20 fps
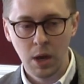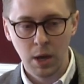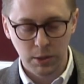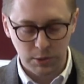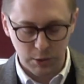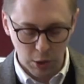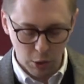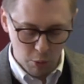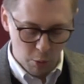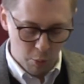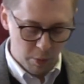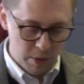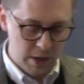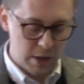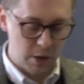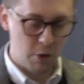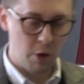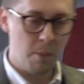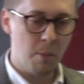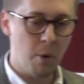So when we
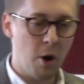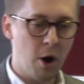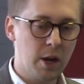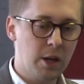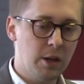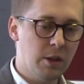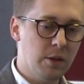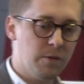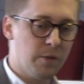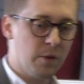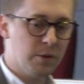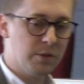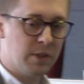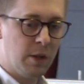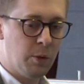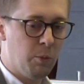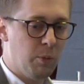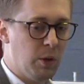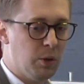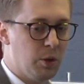enter a market, the first
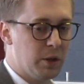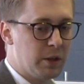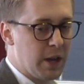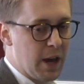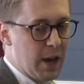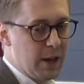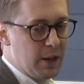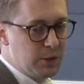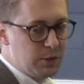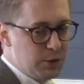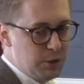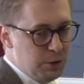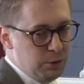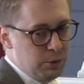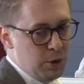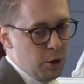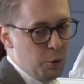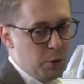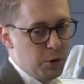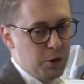thing we look at is, do you
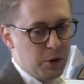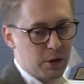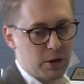know where your